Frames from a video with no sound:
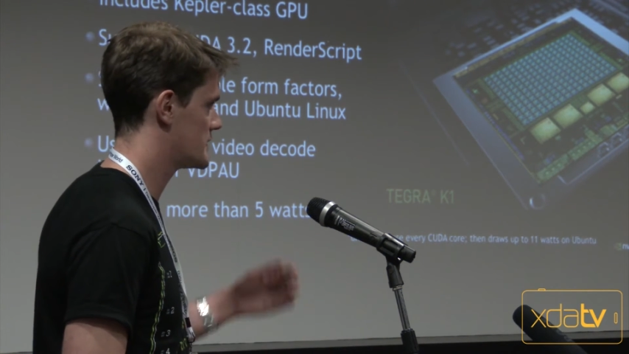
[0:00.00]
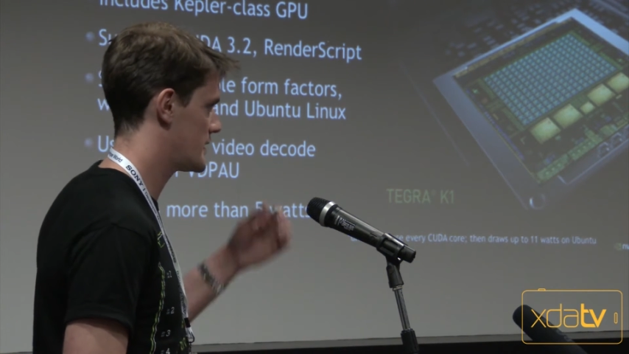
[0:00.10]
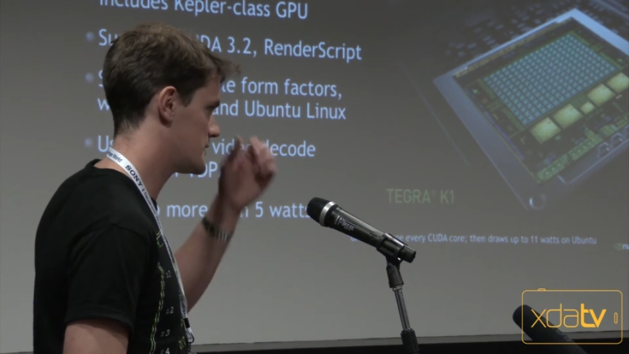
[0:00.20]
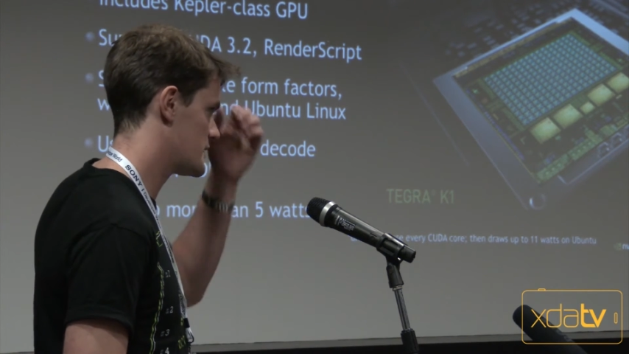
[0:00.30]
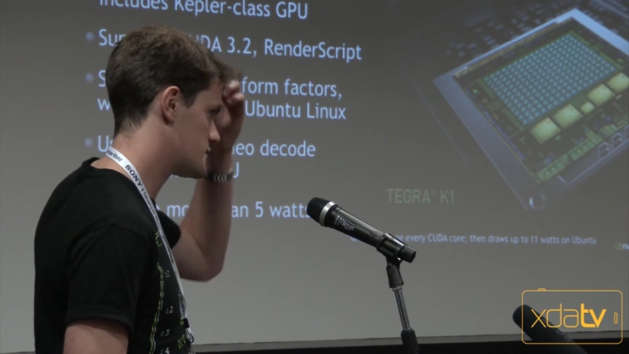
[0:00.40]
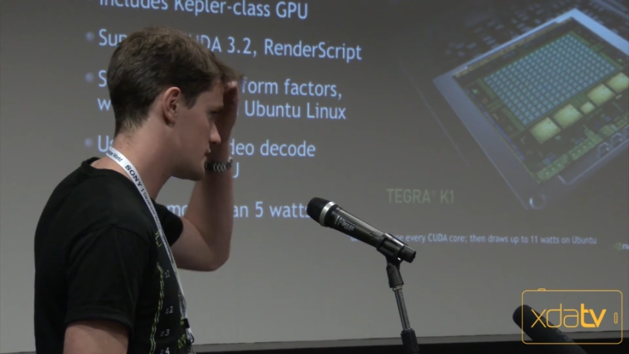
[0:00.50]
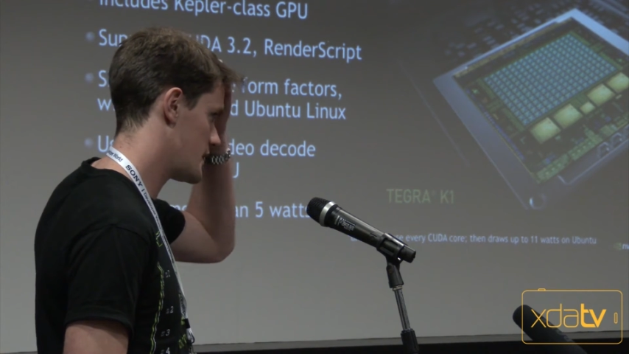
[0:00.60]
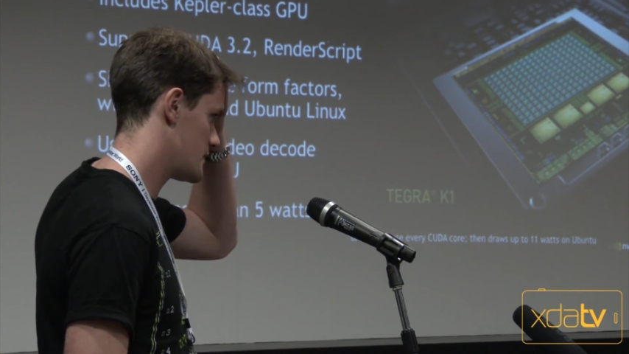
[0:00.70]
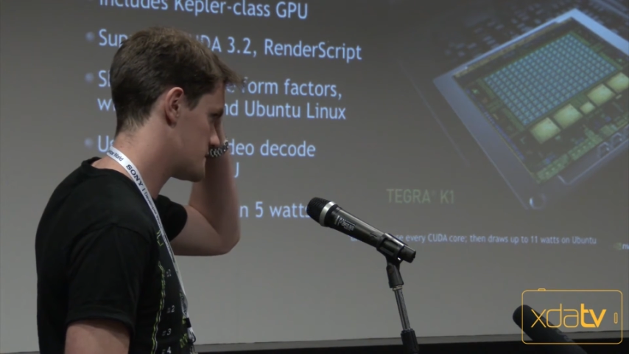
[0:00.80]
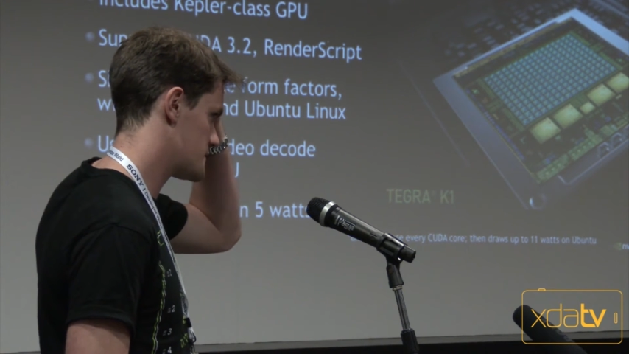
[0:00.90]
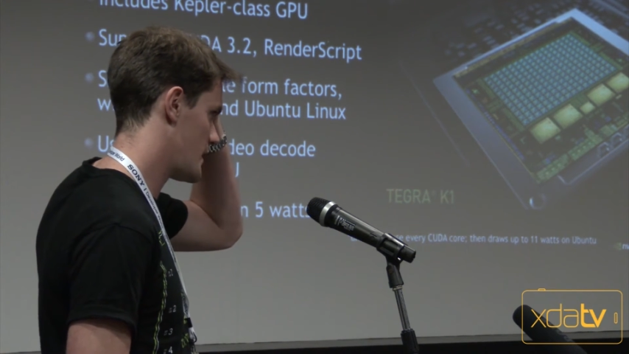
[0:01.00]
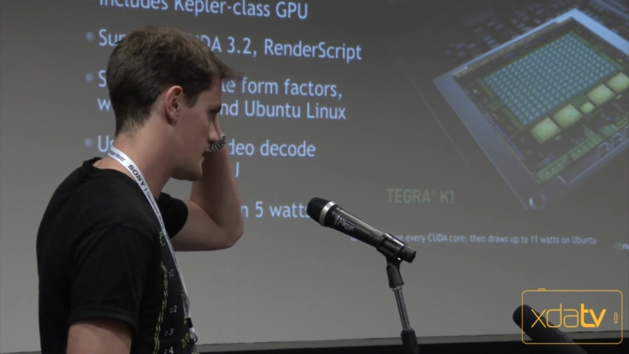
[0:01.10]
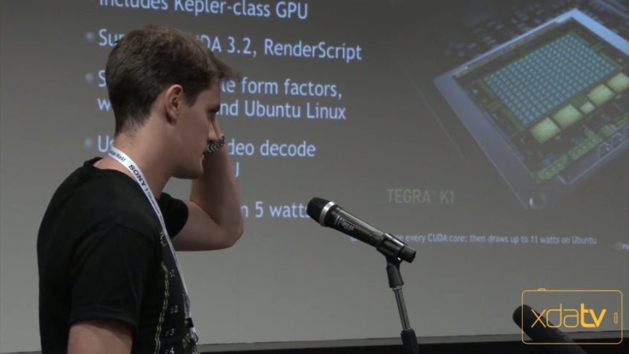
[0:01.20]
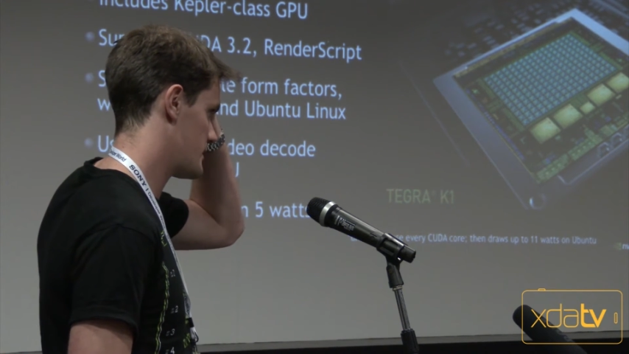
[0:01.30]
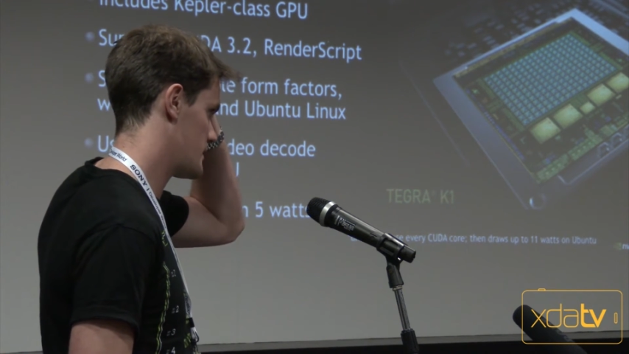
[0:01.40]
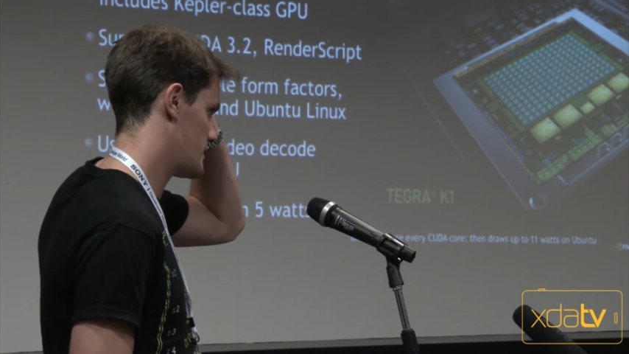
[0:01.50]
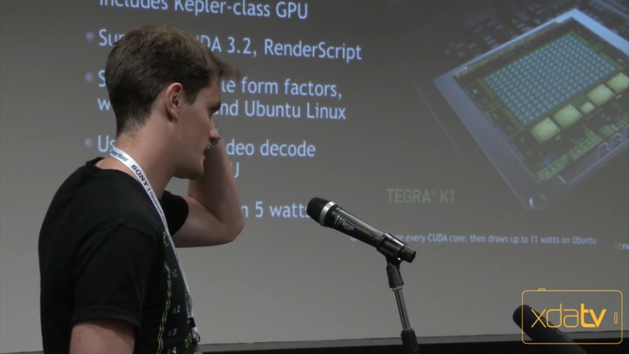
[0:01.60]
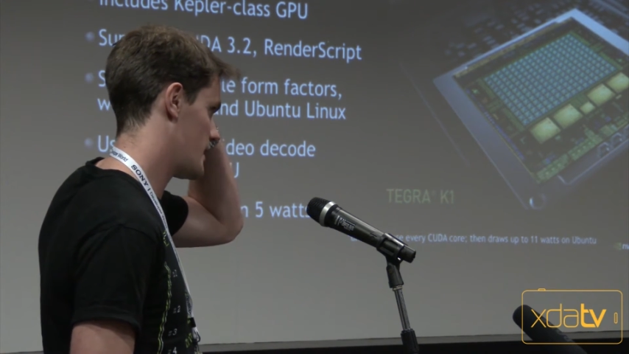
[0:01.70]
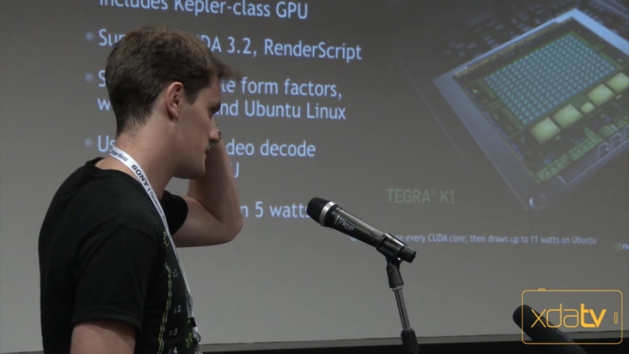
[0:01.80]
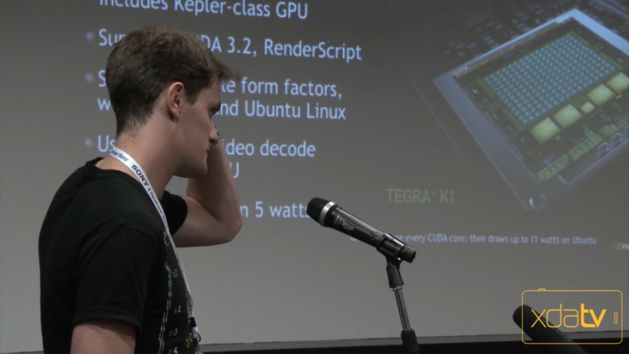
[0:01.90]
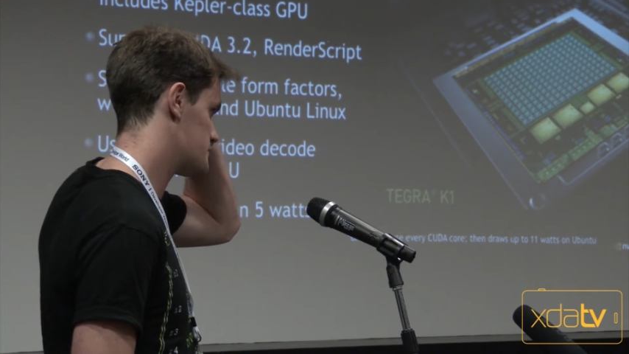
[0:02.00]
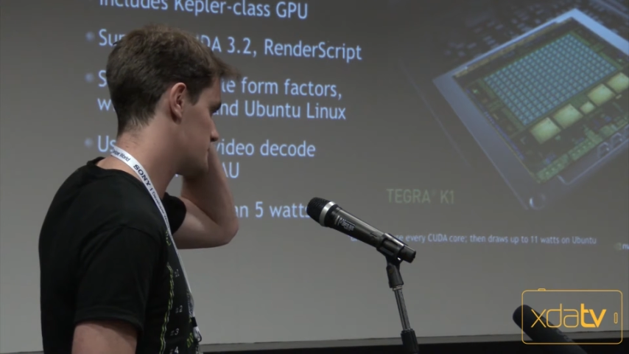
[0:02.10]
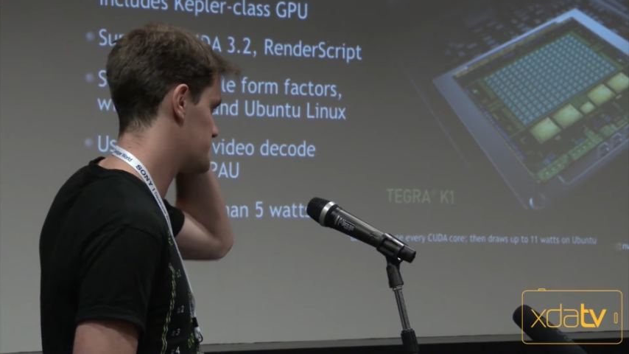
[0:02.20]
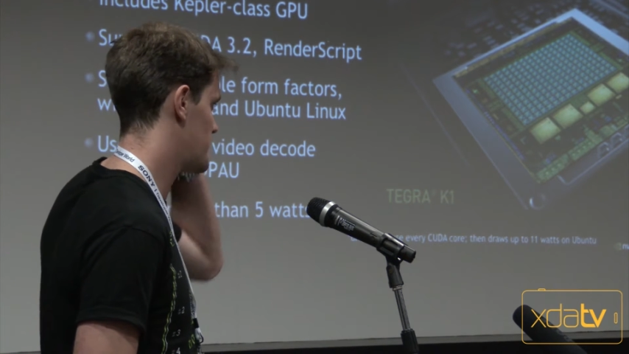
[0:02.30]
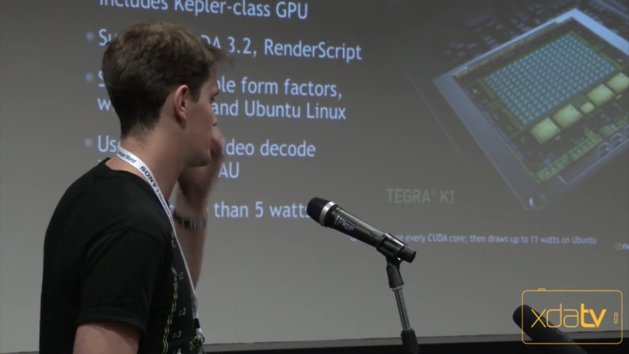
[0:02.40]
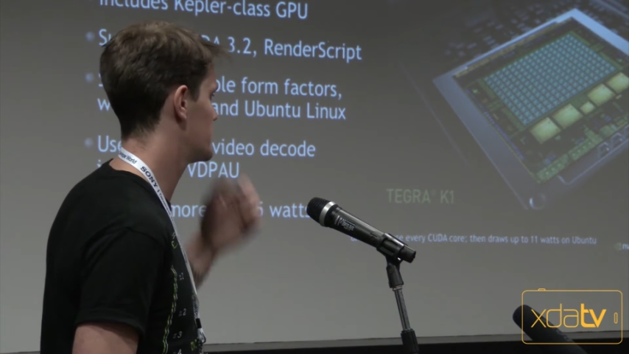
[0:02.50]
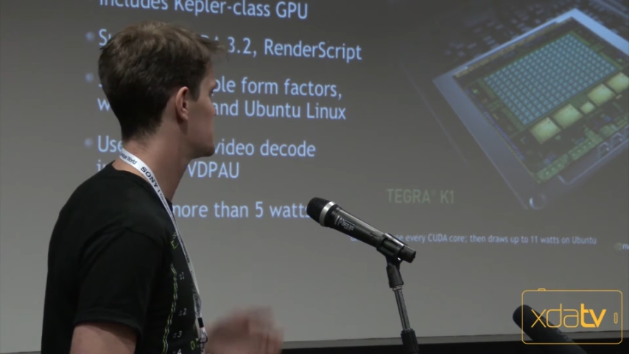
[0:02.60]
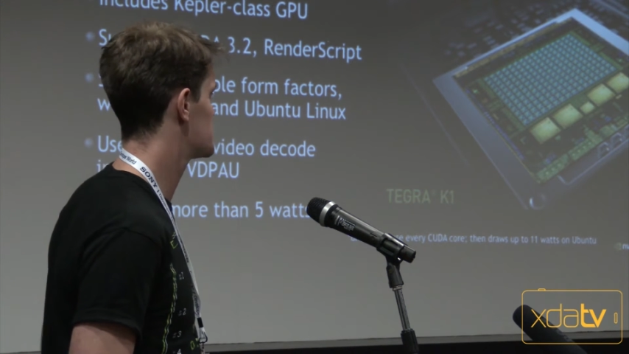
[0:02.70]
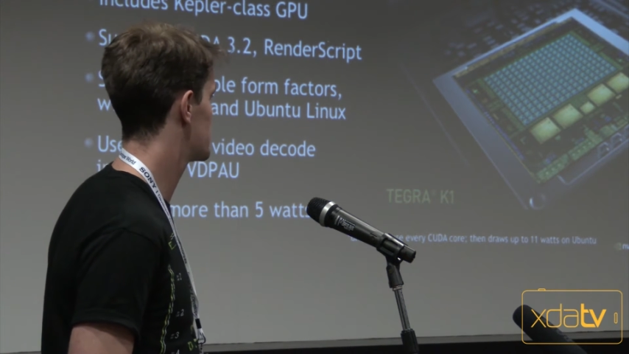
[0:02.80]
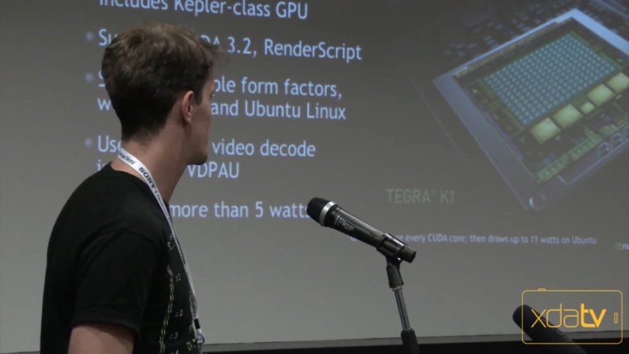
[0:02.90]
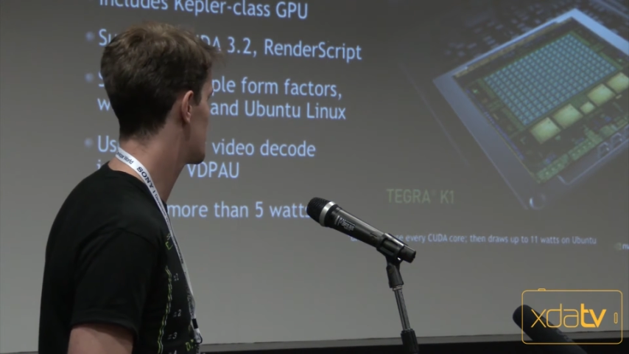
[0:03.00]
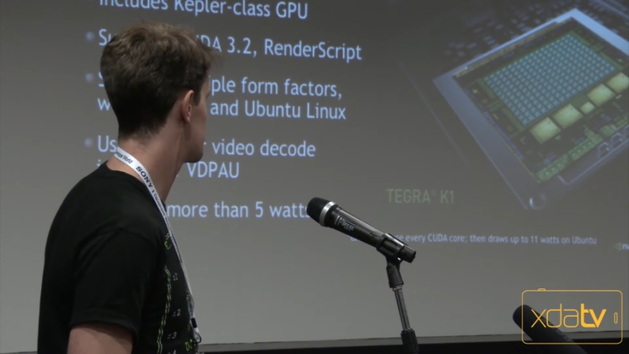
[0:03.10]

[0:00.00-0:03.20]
and yesterday you saw the Shield tablet, which we